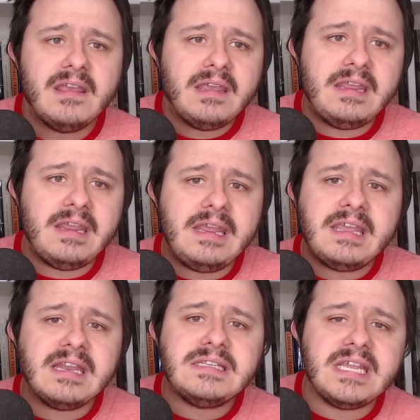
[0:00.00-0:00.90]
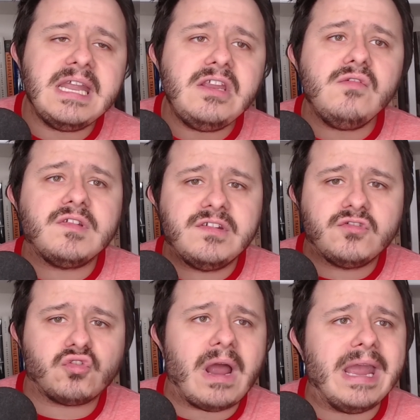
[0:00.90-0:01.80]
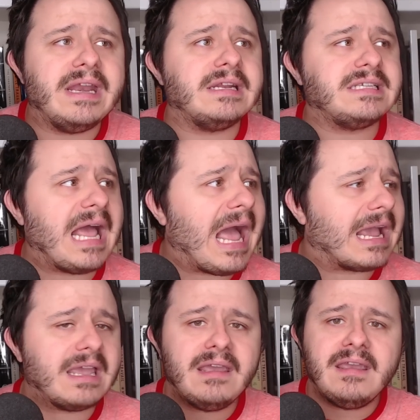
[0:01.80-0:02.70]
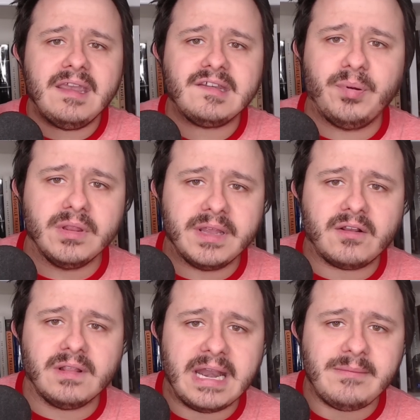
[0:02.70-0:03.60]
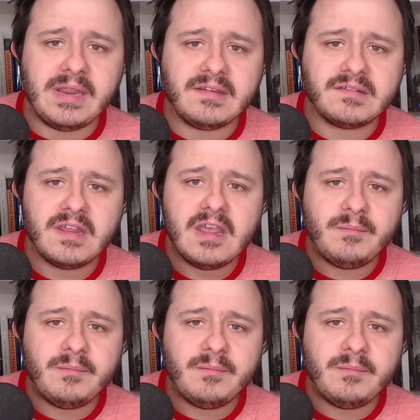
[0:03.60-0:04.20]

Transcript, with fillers: He he continues to try and attack his political enemies,